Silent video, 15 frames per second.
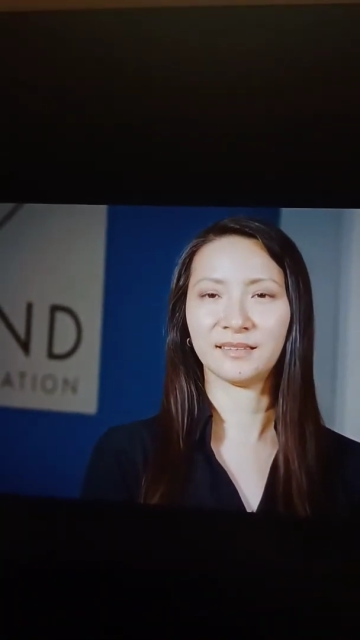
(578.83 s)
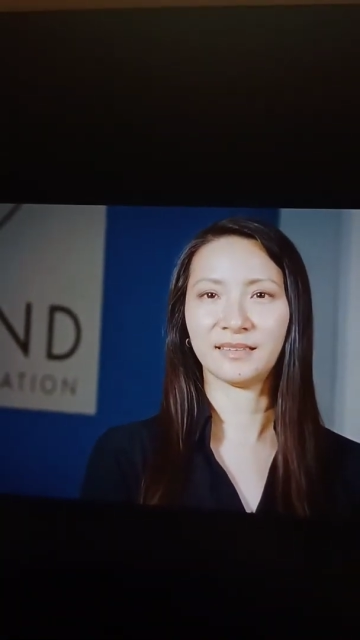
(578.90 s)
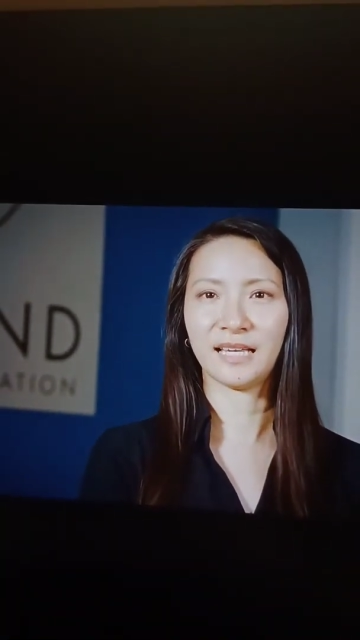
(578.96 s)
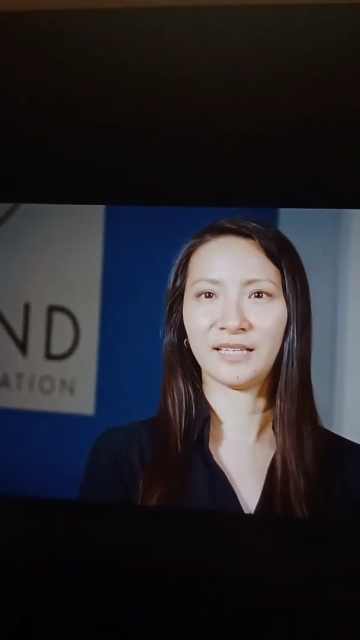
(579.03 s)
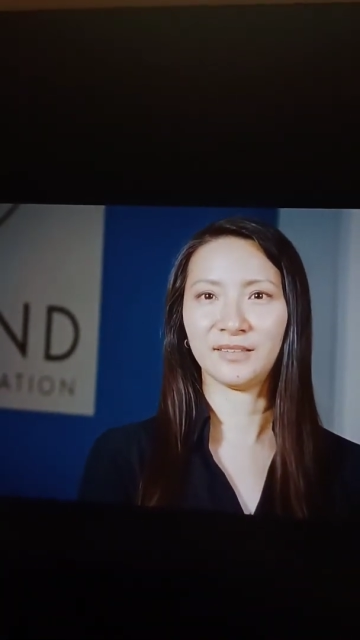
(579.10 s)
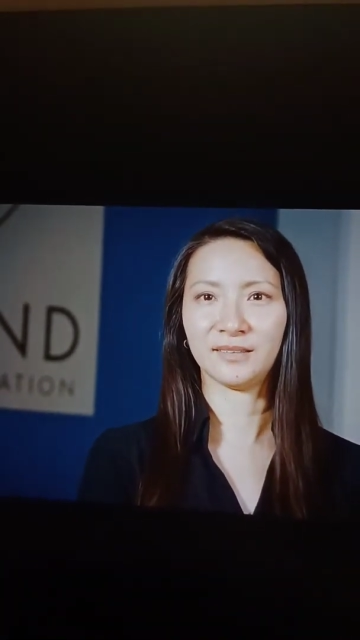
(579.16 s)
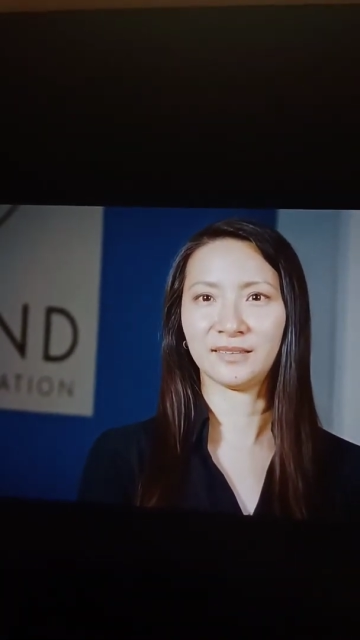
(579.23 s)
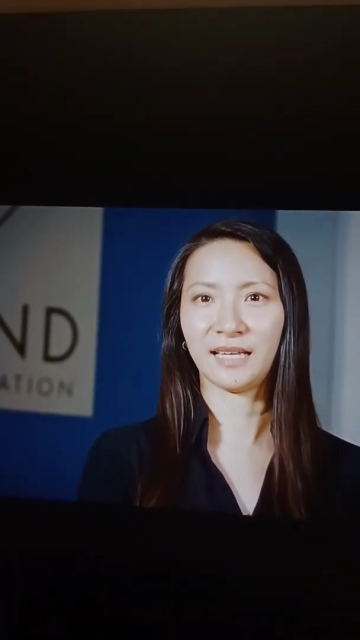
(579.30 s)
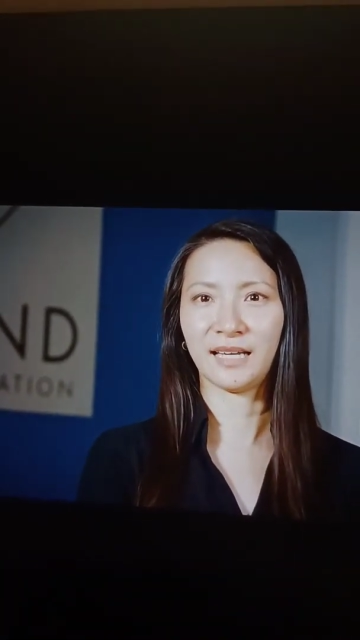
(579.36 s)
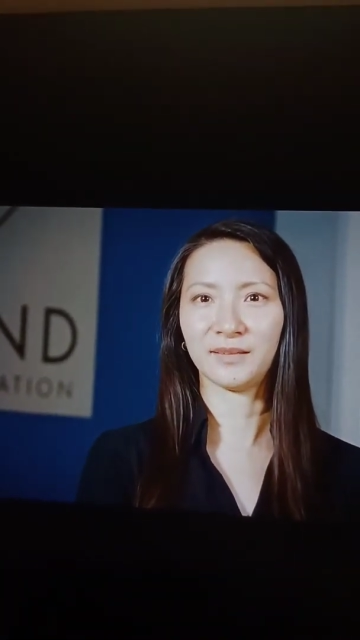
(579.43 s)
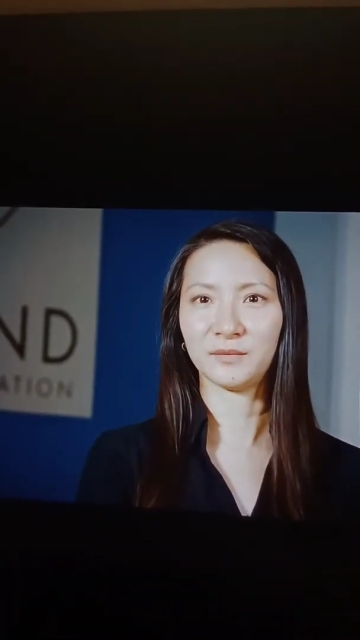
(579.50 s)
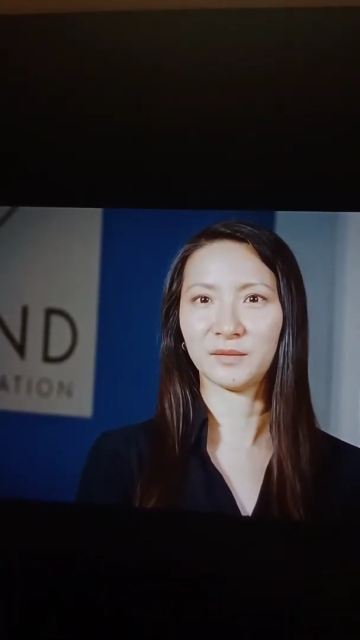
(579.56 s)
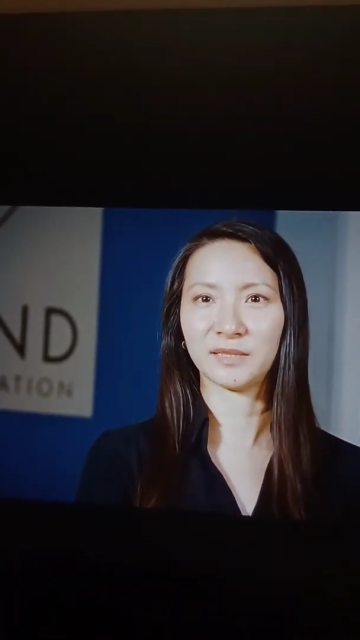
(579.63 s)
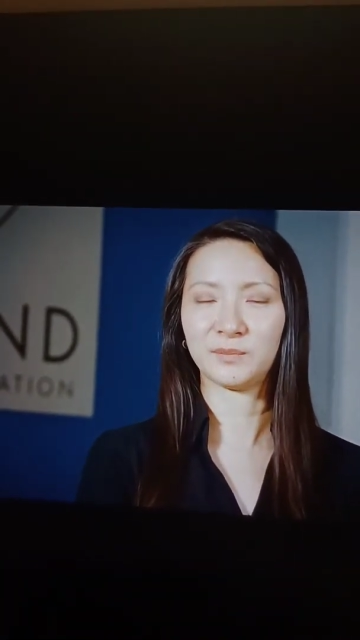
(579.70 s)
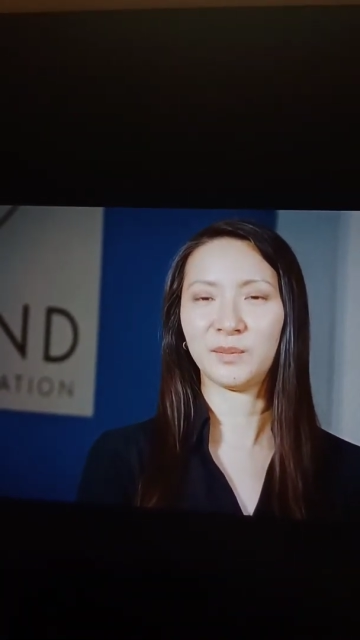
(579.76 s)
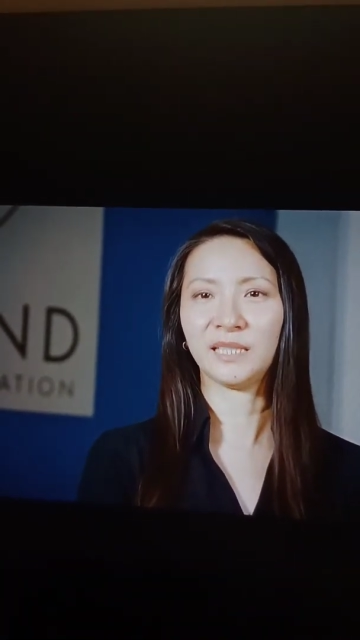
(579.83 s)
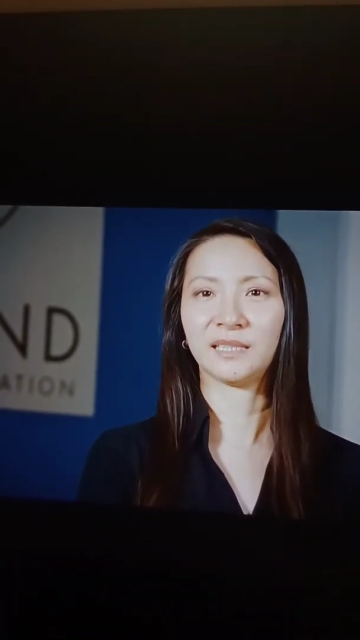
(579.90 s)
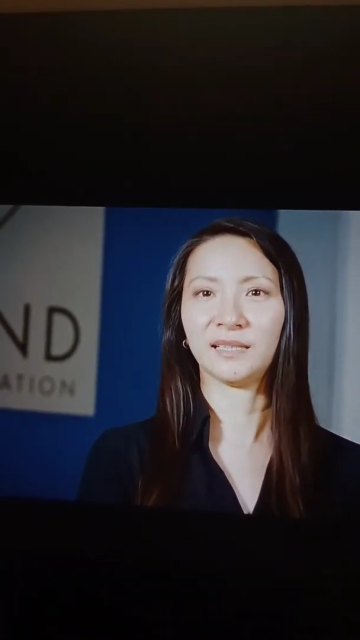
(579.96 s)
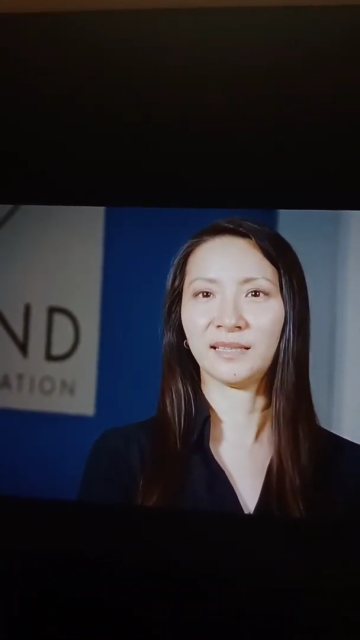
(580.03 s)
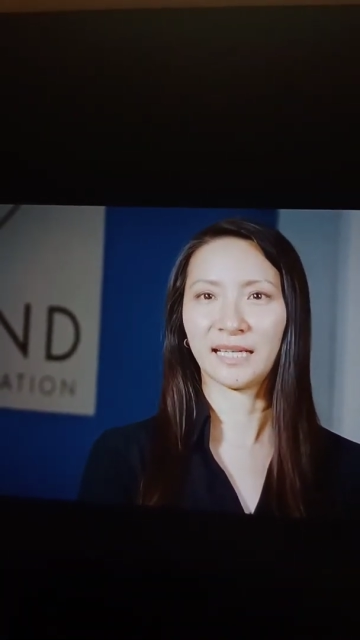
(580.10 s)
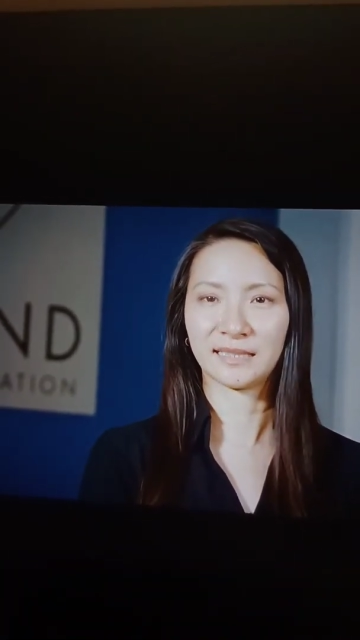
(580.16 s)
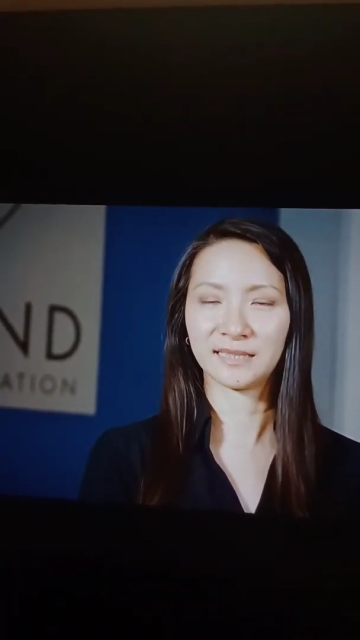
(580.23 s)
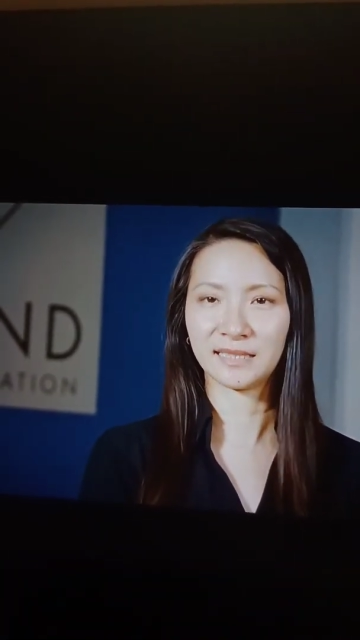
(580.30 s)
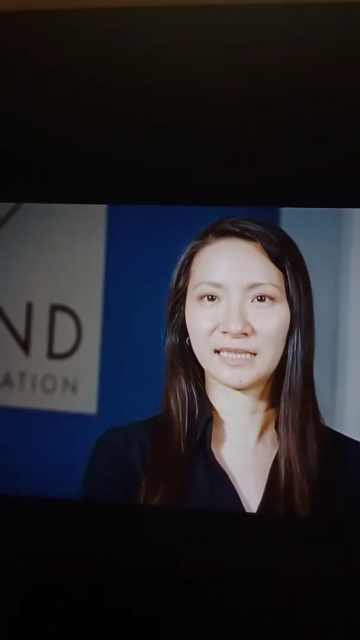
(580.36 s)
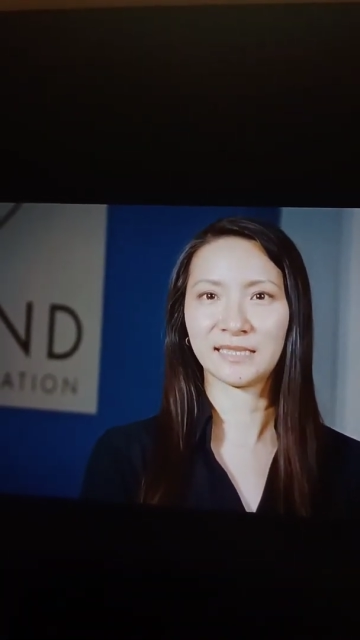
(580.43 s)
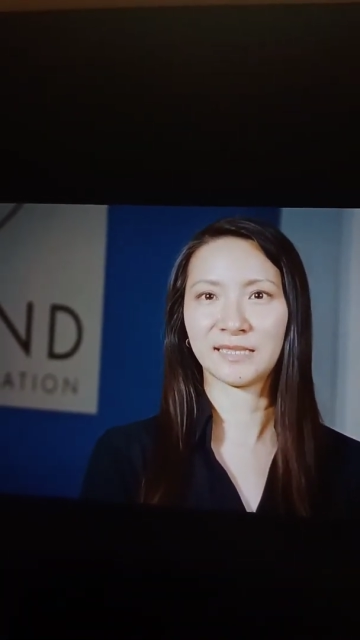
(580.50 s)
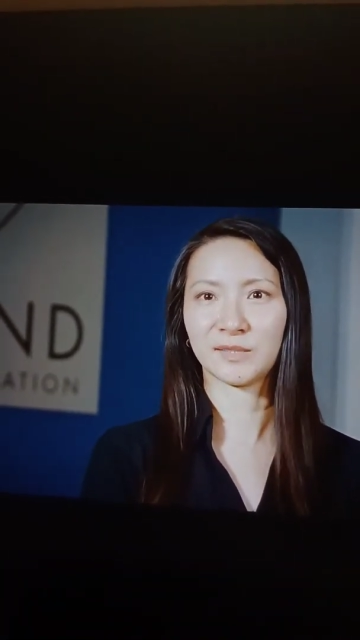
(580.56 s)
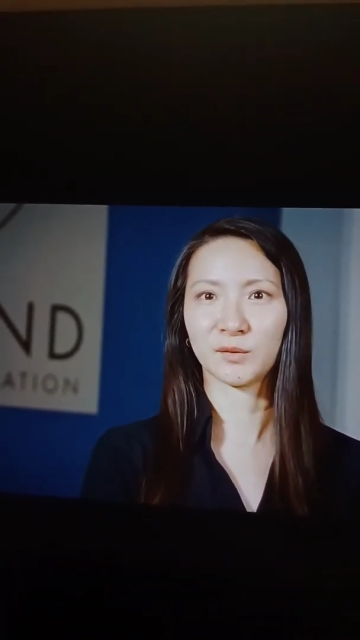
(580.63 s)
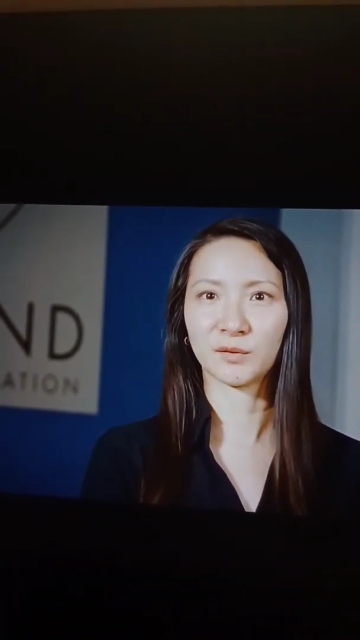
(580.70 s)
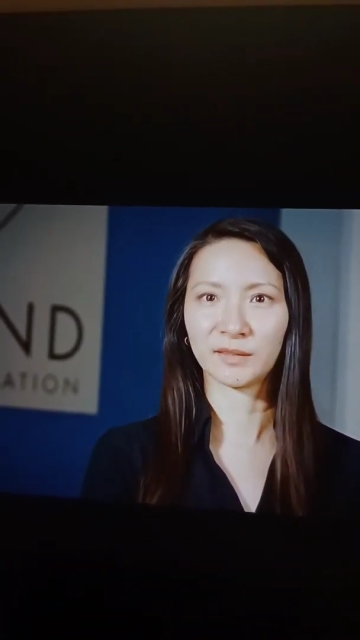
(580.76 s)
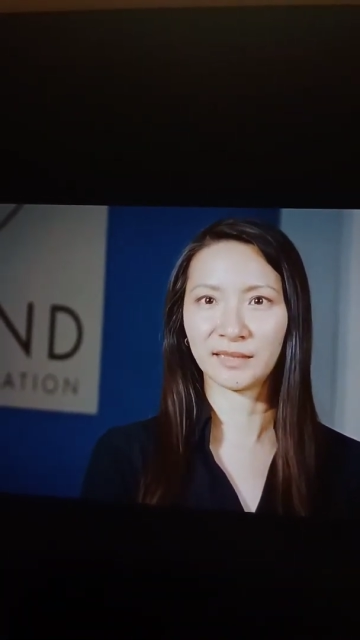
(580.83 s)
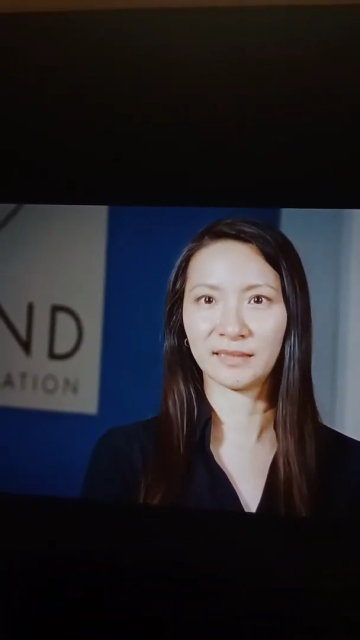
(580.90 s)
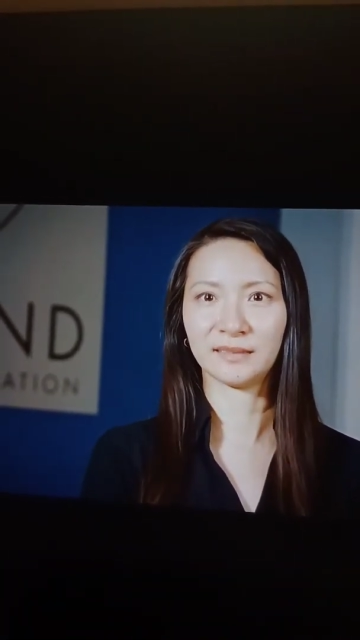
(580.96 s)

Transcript: that that was being collected and stored,